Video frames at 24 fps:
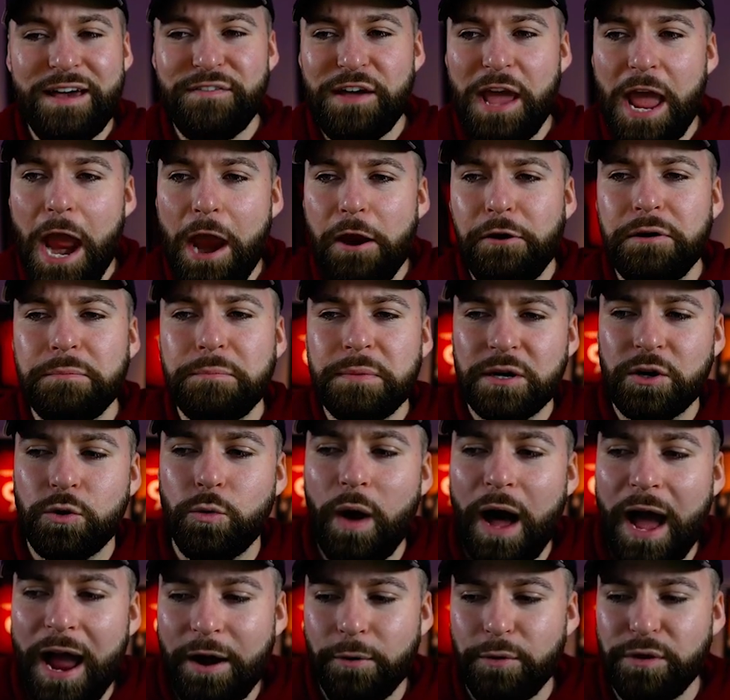Harry
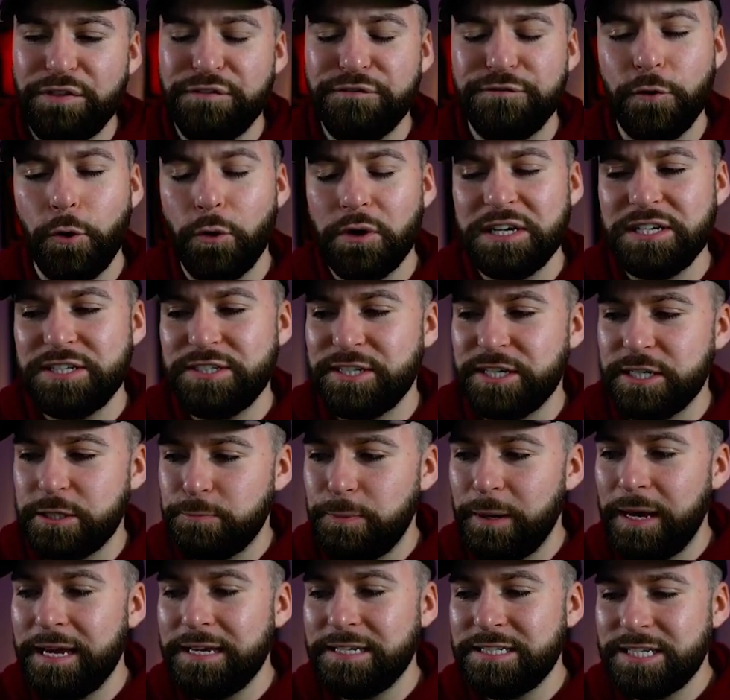Maguire with 46
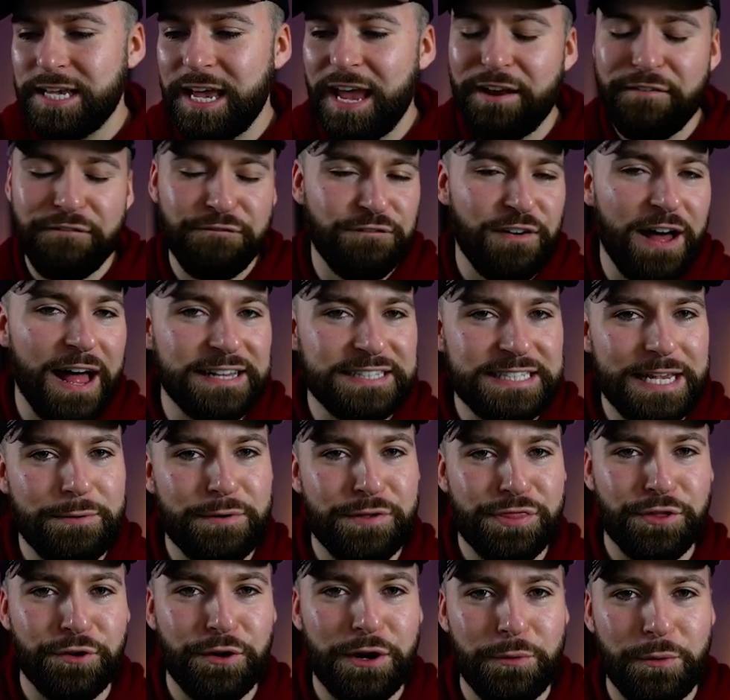pace and Fonte
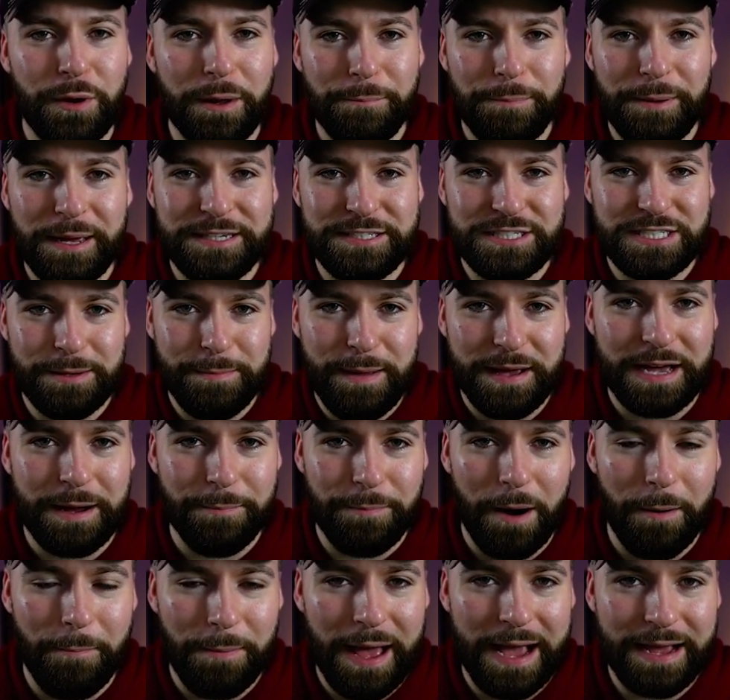with 31 pace to make up
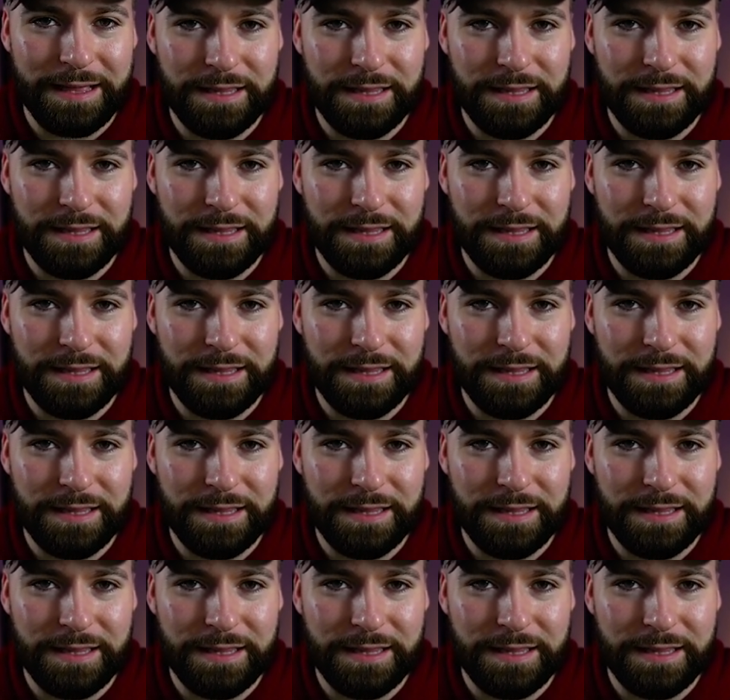our back